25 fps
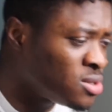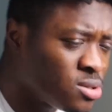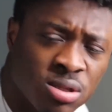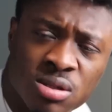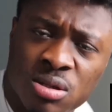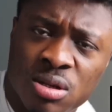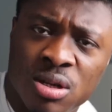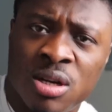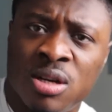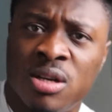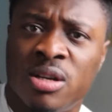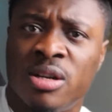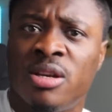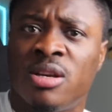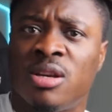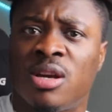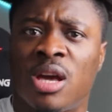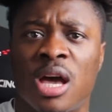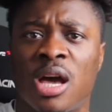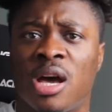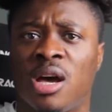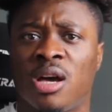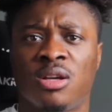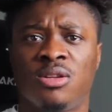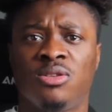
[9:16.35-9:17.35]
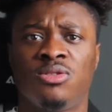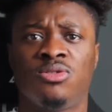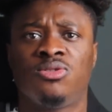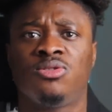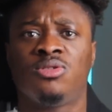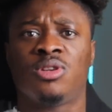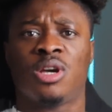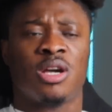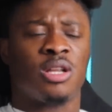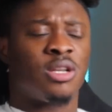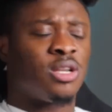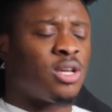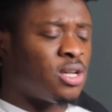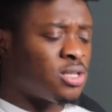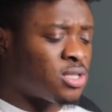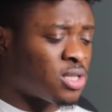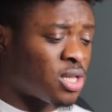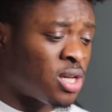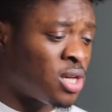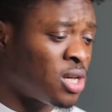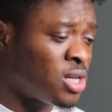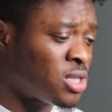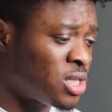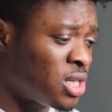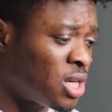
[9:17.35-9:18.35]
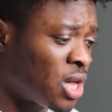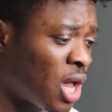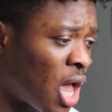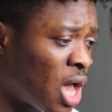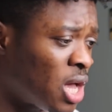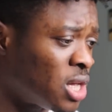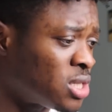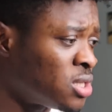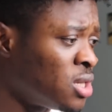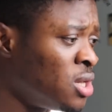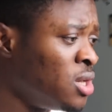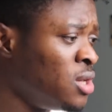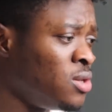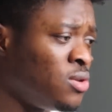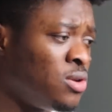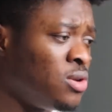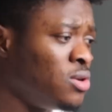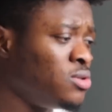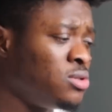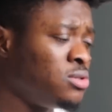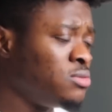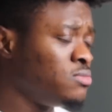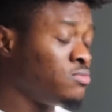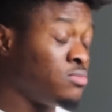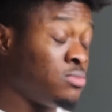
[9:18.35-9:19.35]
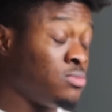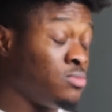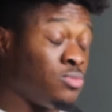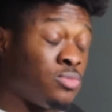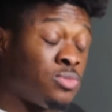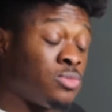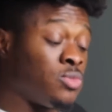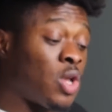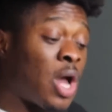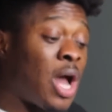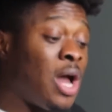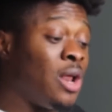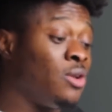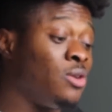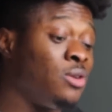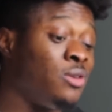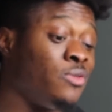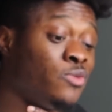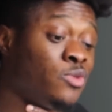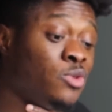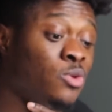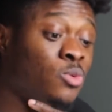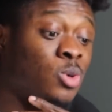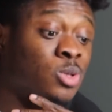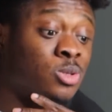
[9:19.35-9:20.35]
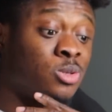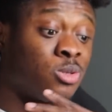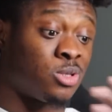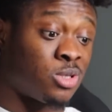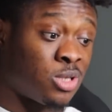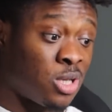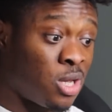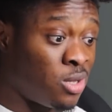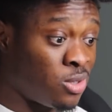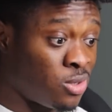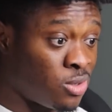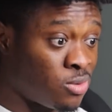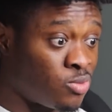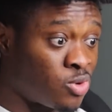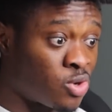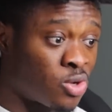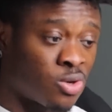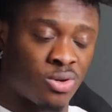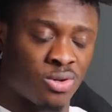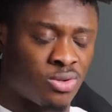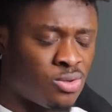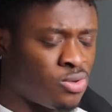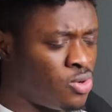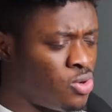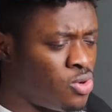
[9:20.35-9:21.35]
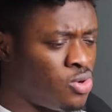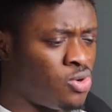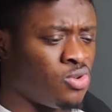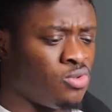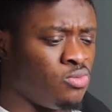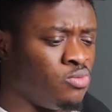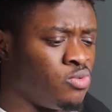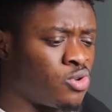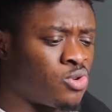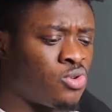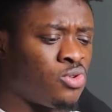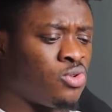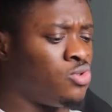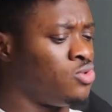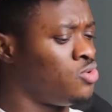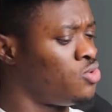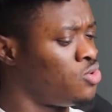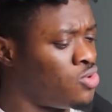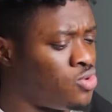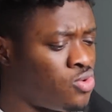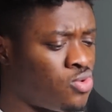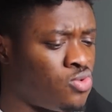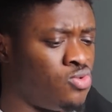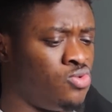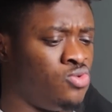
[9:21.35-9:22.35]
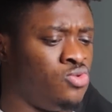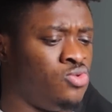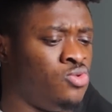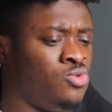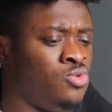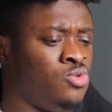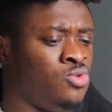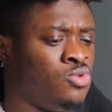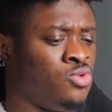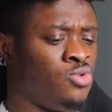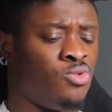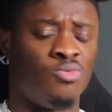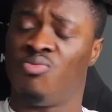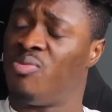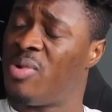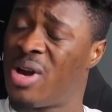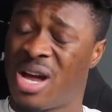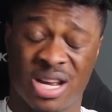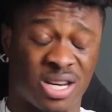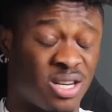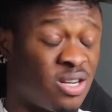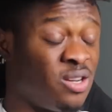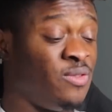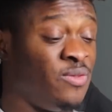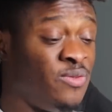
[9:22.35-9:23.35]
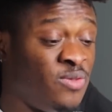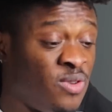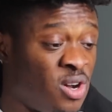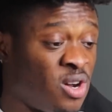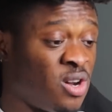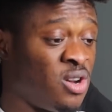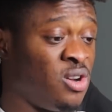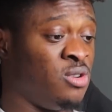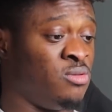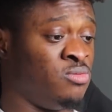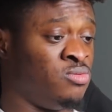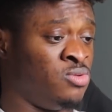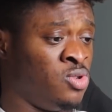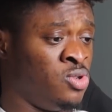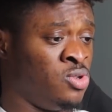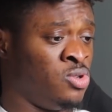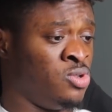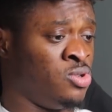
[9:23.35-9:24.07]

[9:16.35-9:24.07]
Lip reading: You a nigga. You are not a thick ass. I don't even know what to tell you, bro. No. Back the fuck up.